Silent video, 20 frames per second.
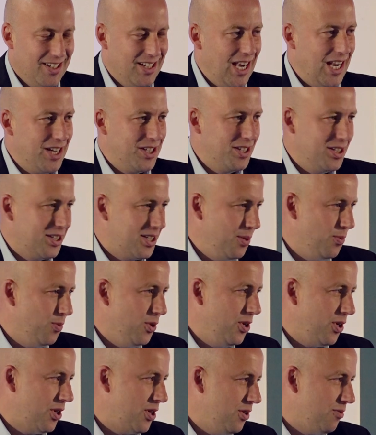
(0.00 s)
agency
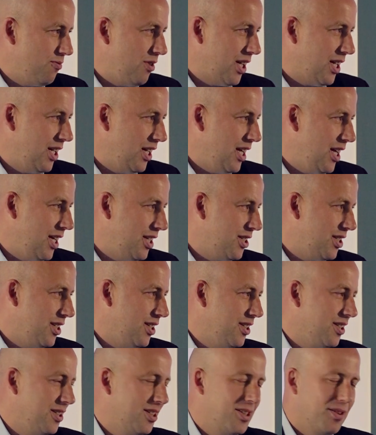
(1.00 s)
worker
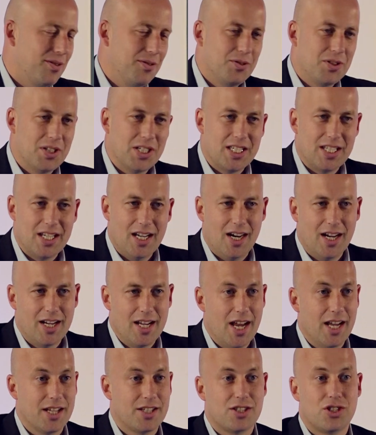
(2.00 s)
regulations, through to
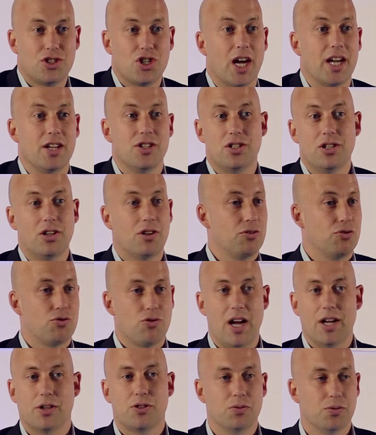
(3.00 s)
CIS, changing
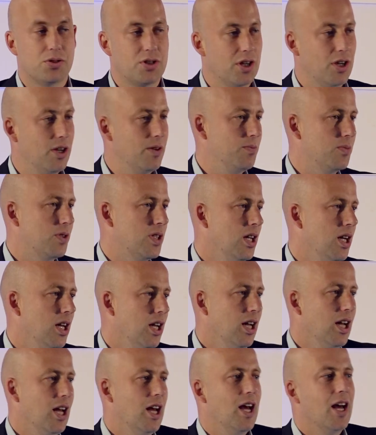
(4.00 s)
contractual terms,
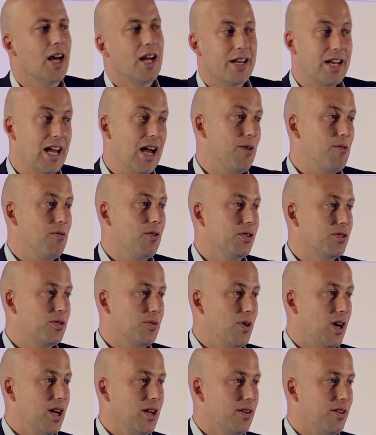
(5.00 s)
and now we're on to
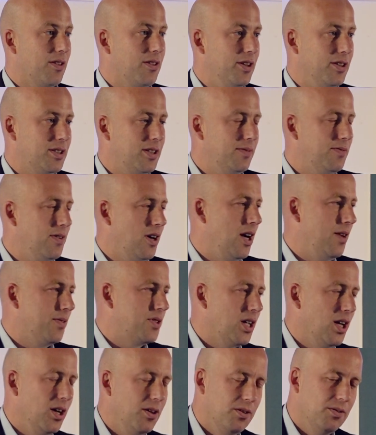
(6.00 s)
IR35.
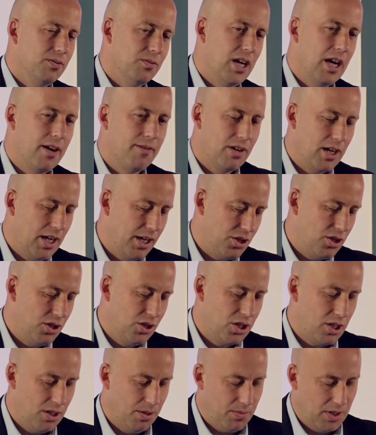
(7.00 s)
So our
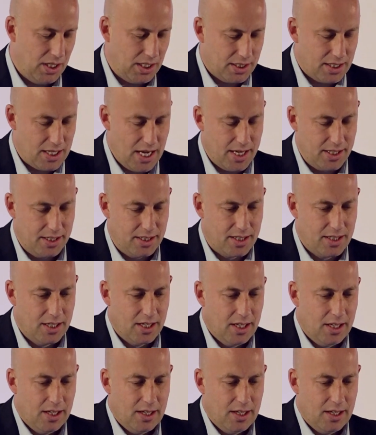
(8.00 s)
relationship extends